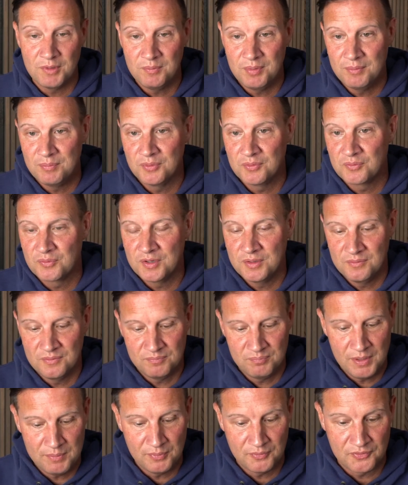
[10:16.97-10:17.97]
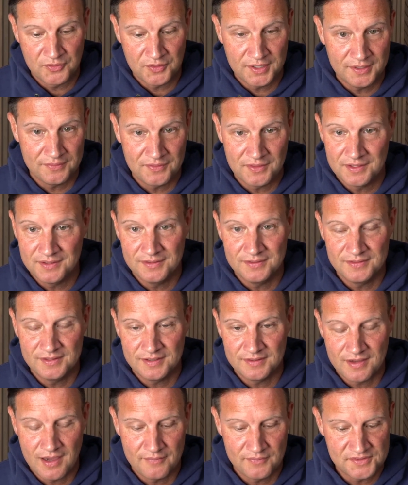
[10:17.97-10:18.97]
People forget that
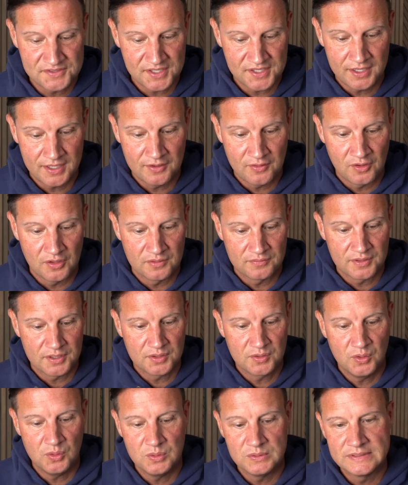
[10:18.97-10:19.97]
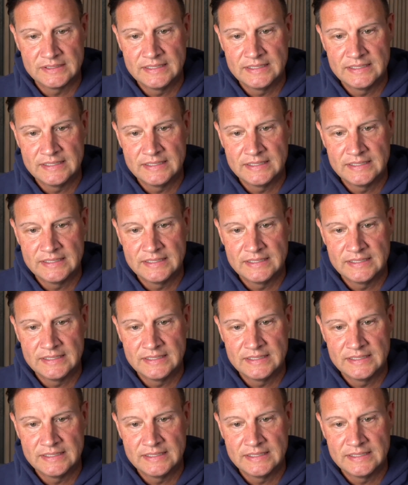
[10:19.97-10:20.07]
they confiscated all of our gold.